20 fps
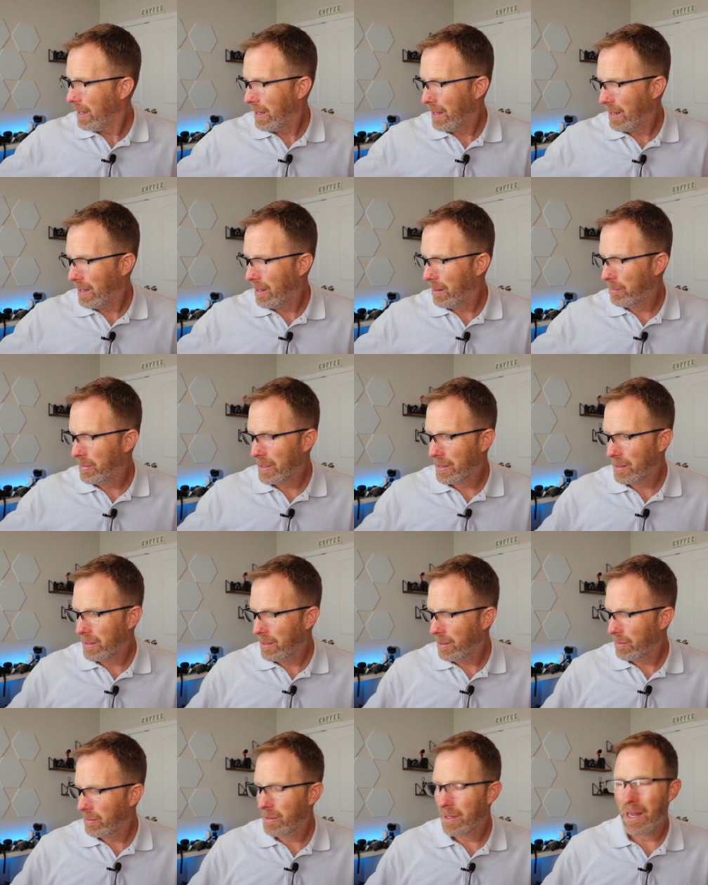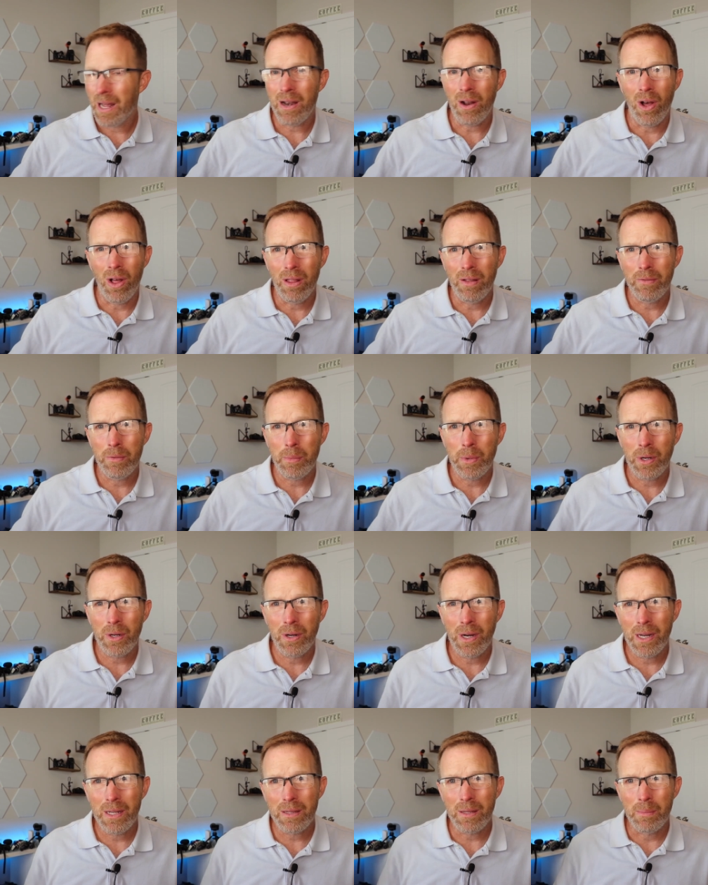But, not all of them are
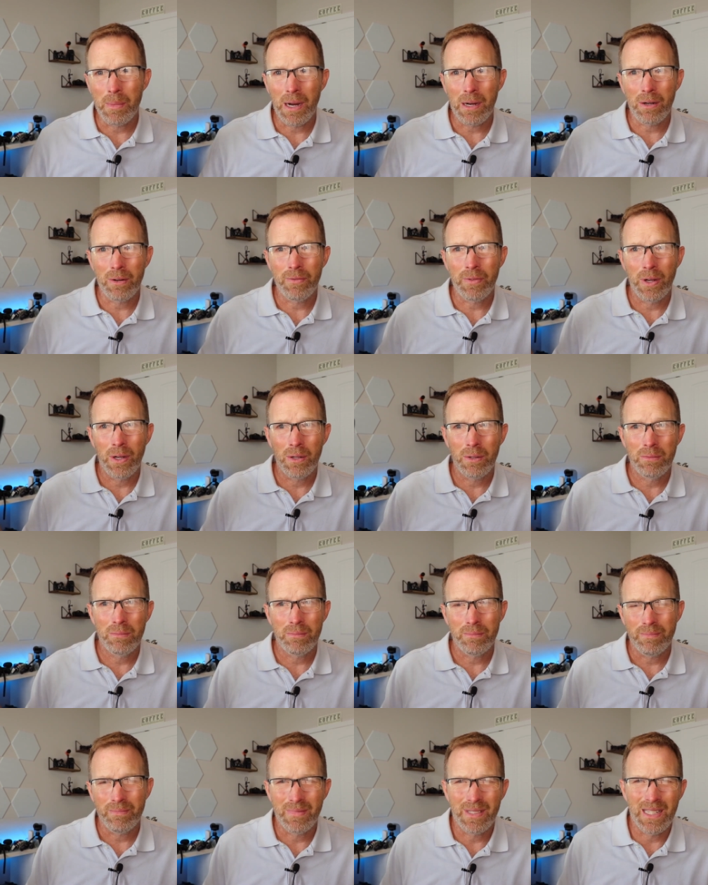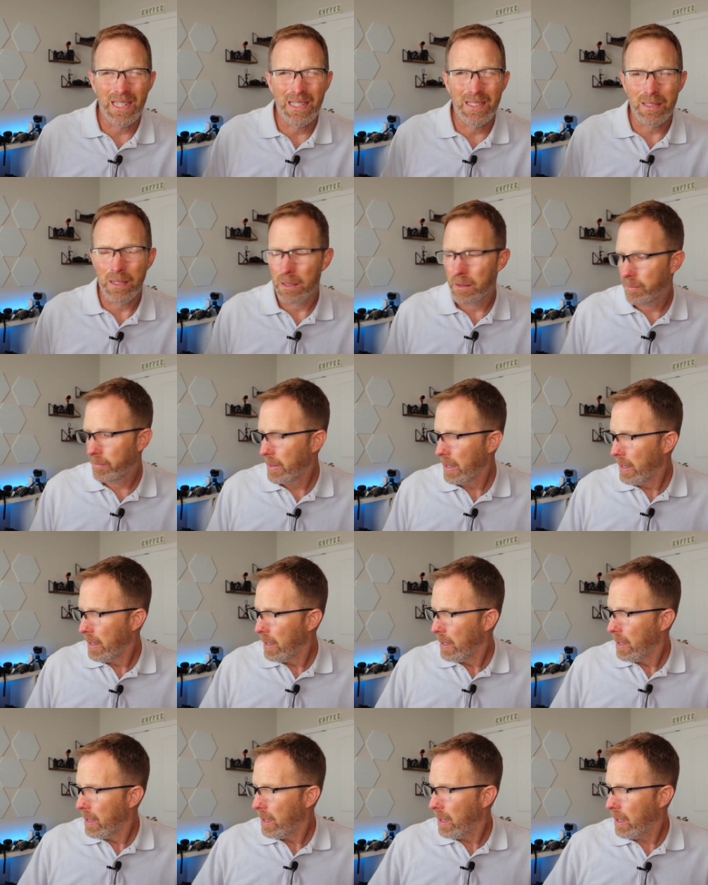great. The microphone, decent.
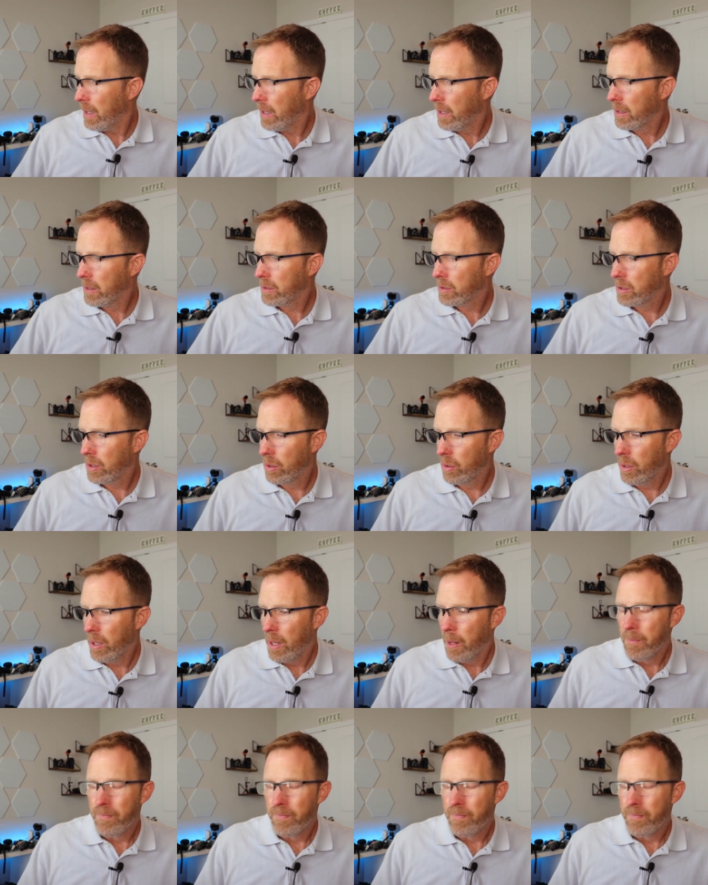So